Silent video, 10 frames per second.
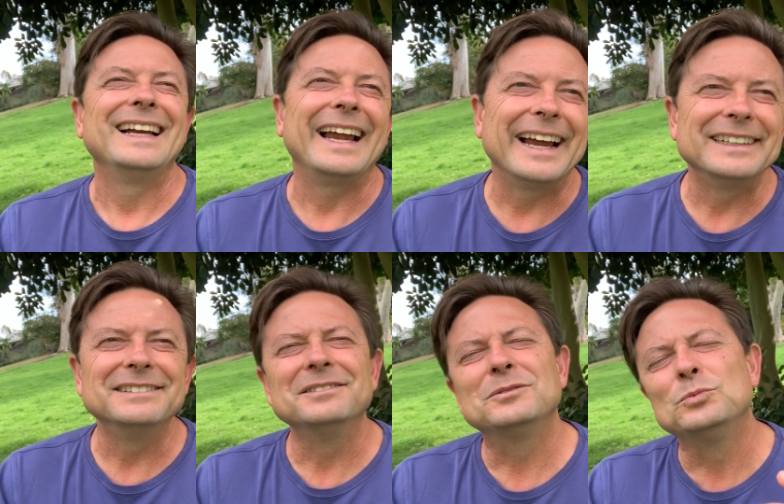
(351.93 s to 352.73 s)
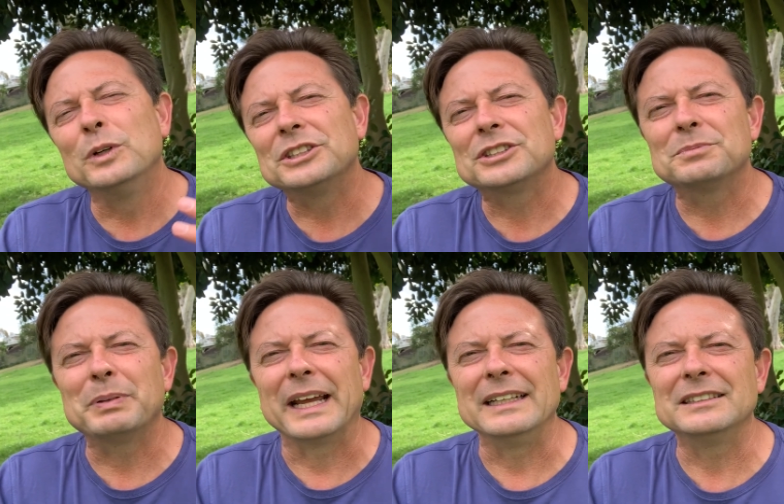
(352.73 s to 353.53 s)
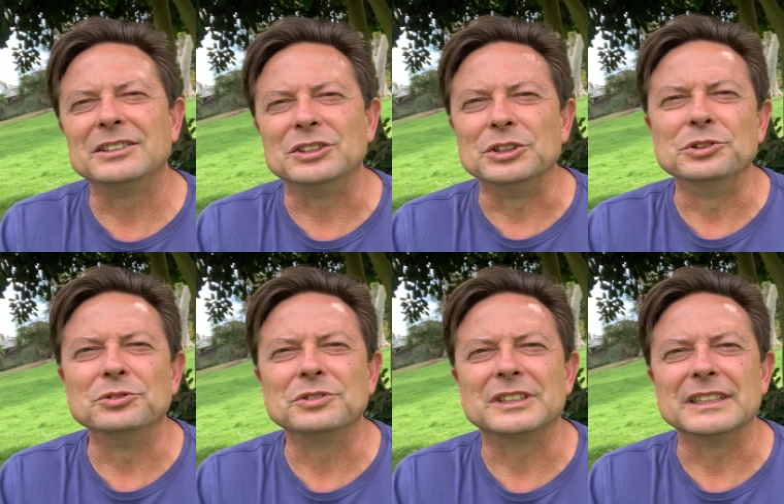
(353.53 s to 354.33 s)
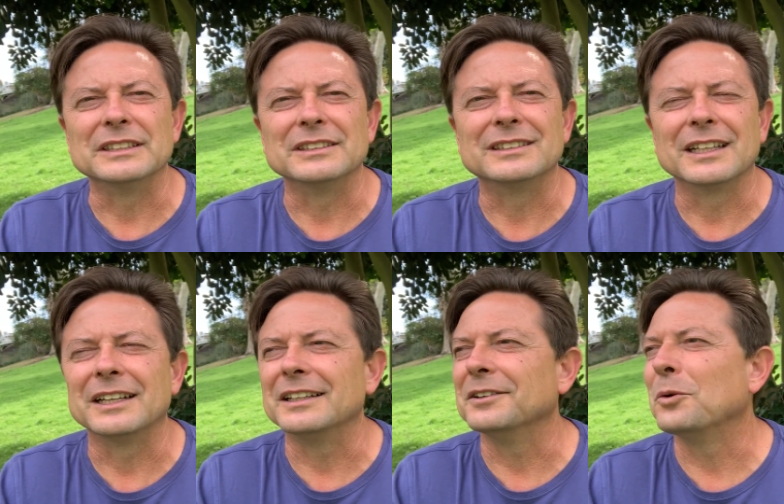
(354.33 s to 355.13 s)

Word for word: and which paint is used is uh,